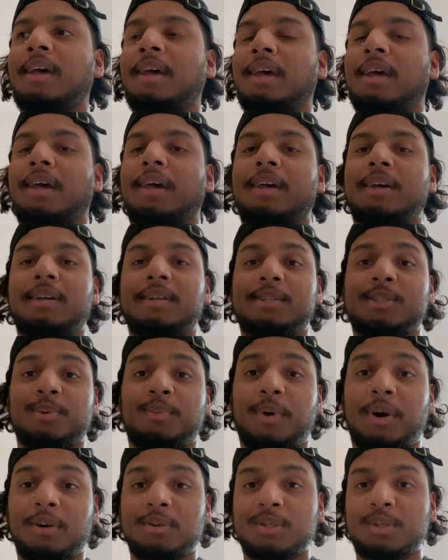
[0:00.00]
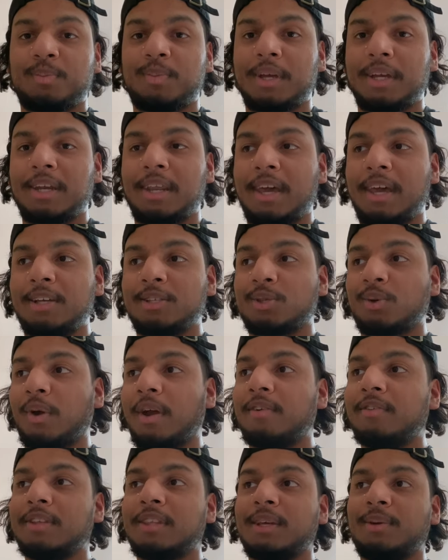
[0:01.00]
and tomorrow's the big day. So
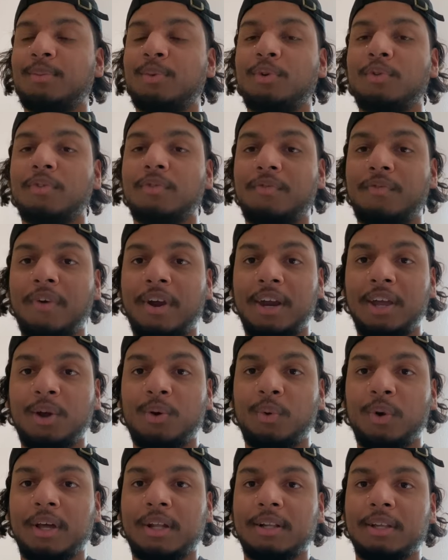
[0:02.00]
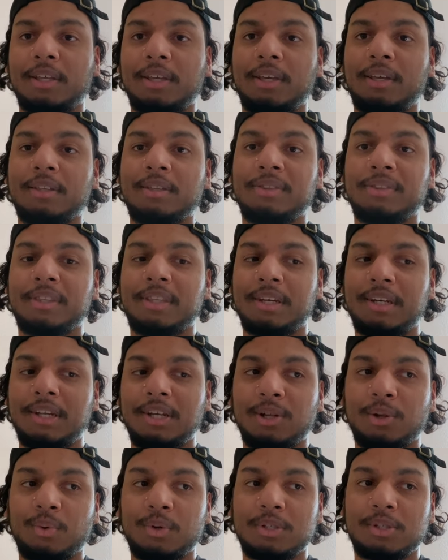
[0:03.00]
everything moved very quickly. The
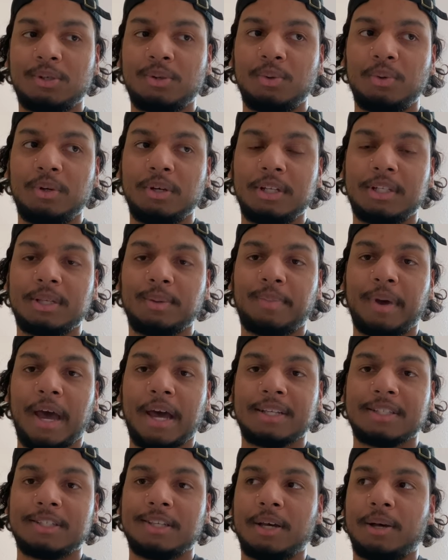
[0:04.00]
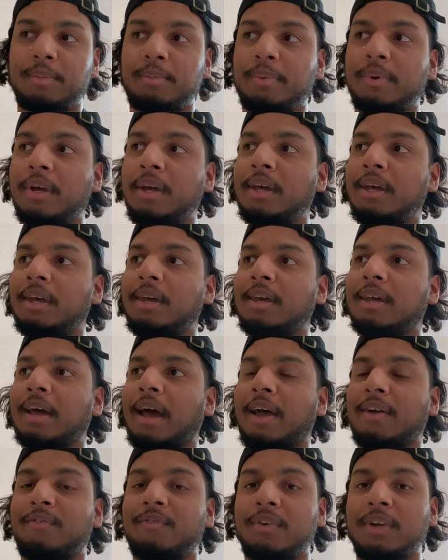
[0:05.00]
deal was too good to pass up,
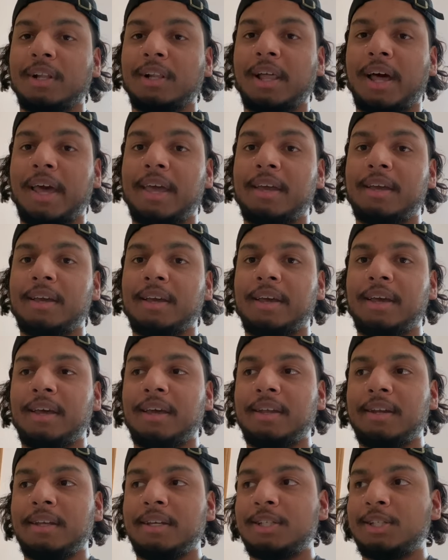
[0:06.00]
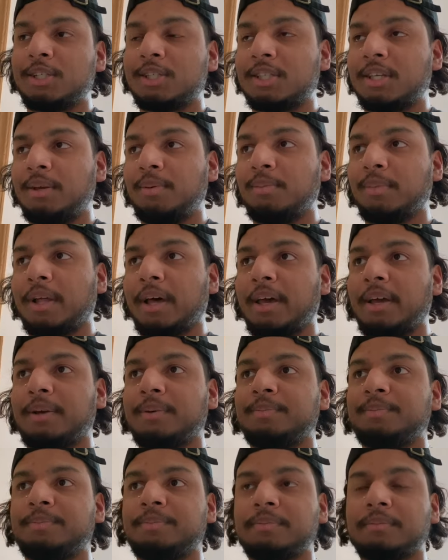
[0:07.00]
I feel like, and it just seemed
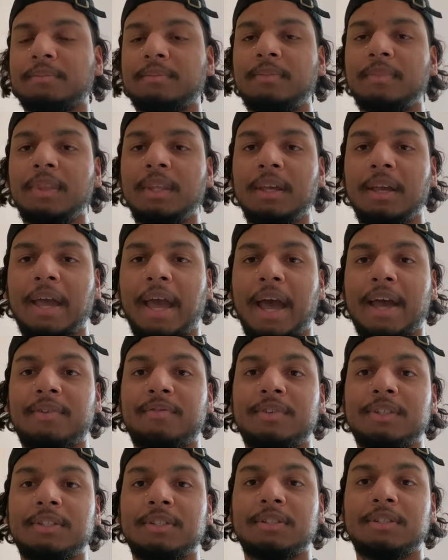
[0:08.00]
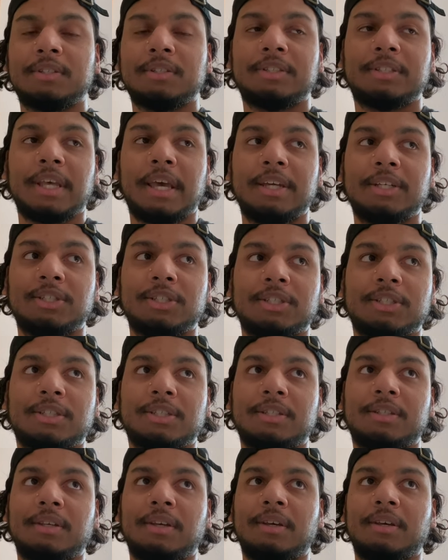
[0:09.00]
like
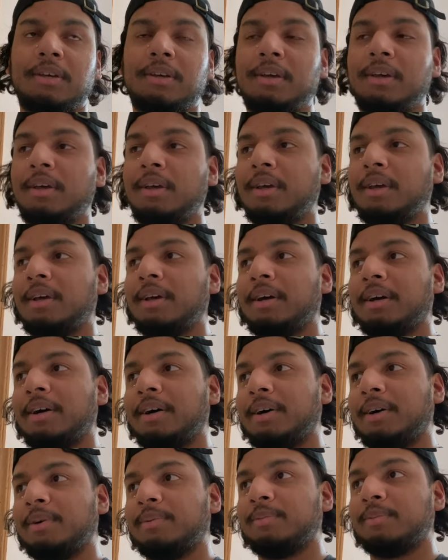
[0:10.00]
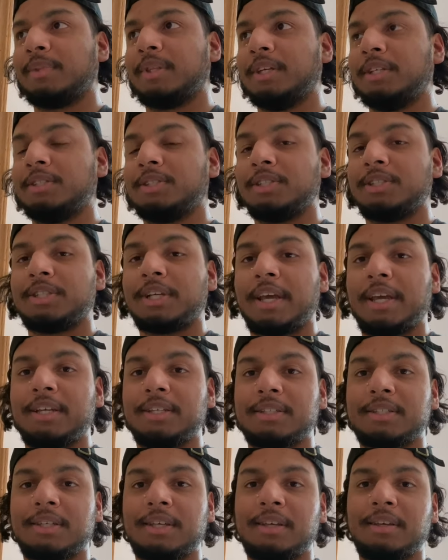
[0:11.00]
advantageous thing to
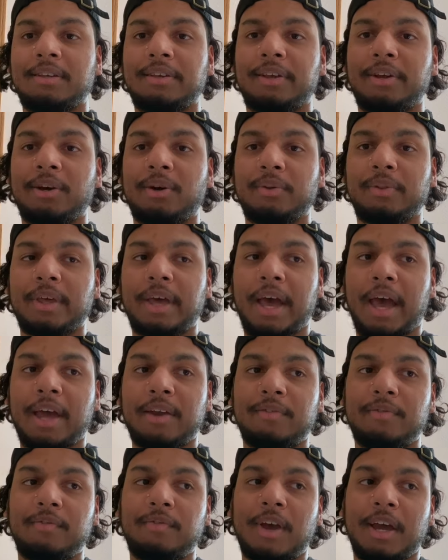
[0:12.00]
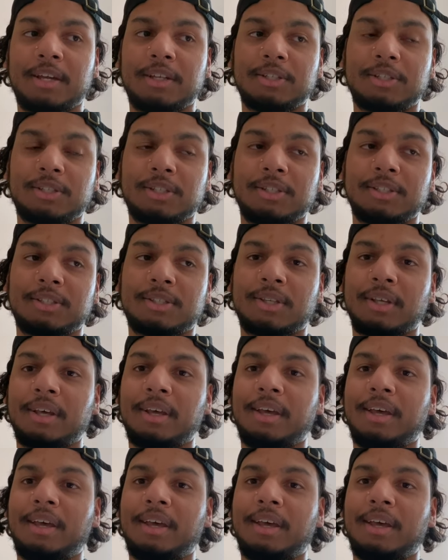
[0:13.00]
chase. You know, the advantages